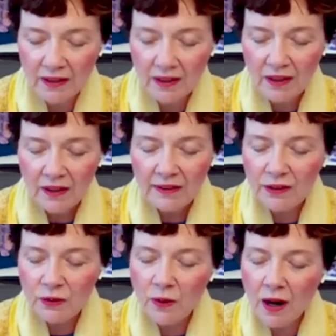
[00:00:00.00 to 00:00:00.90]
thing,
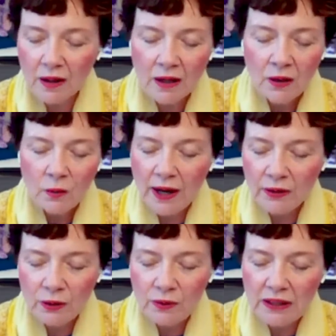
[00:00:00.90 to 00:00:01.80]
that you
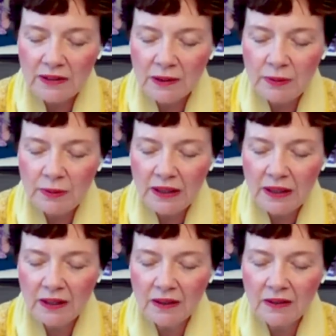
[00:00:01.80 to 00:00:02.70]
are where
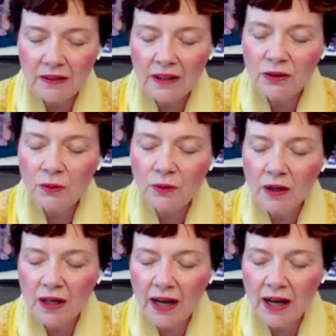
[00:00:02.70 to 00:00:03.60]
you need to
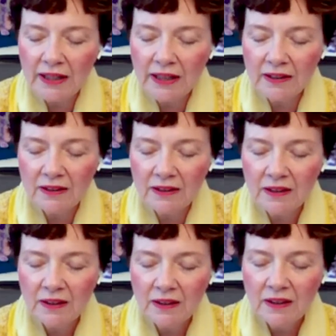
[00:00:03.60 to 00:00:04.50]
be, that you are
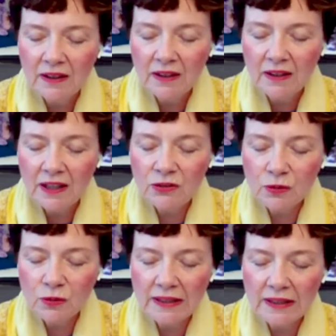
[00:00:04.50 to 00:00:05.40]
guided
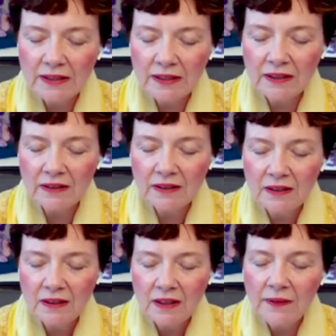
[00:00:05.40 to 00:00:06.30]
and
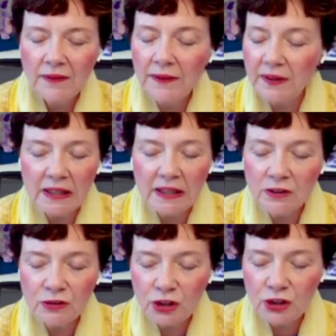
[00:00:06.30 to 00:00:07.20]
directed
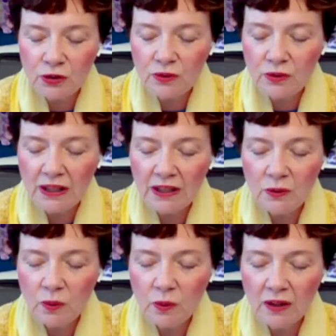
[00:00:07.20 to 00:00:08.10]
and that the
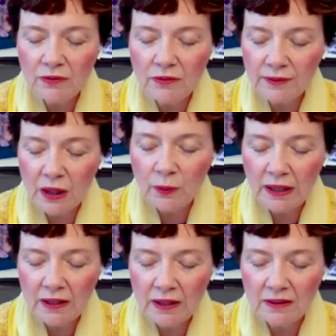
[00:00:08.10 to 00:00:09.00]
energy you need will
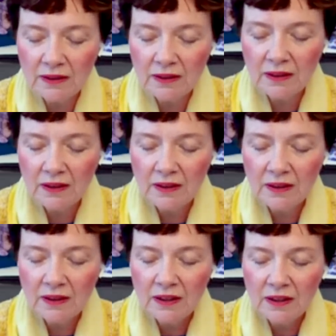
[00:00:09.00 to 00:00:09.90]
flow in.
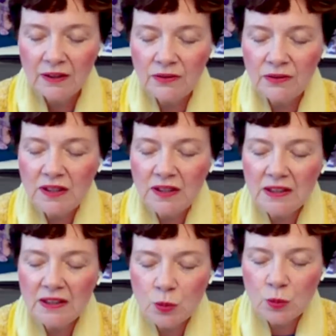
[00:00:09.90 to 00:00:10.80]
You
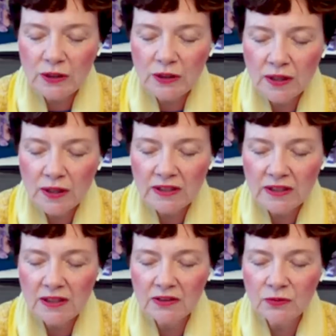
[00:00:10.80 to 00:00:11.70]
see, this is what
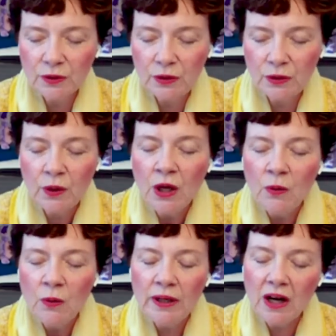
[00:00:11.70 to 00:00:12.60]
trust does for you.
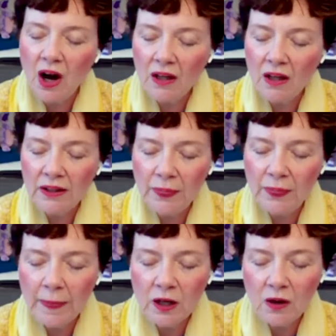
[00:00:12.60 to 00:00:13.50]
We call
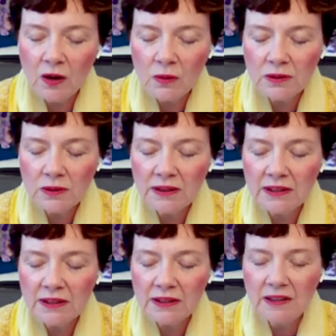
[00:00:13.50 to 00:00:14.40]
it the
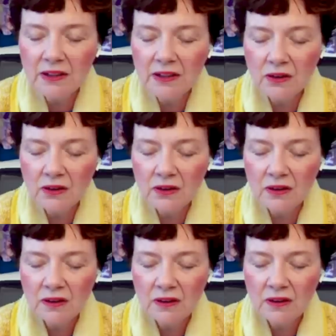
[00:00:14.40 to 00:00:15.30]
golden nectar